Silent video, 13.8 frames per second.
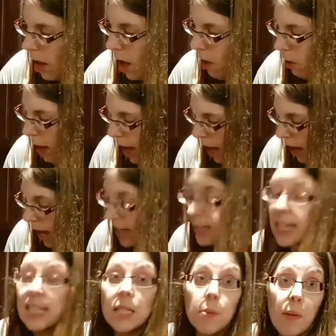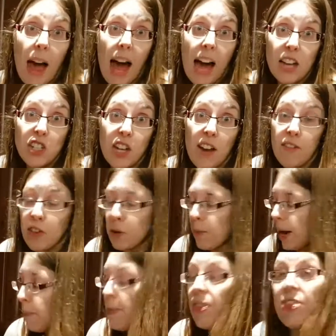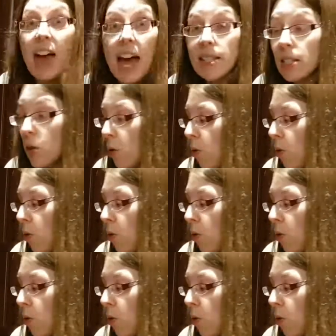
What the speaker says: Okay, as I splash everywhere, but that's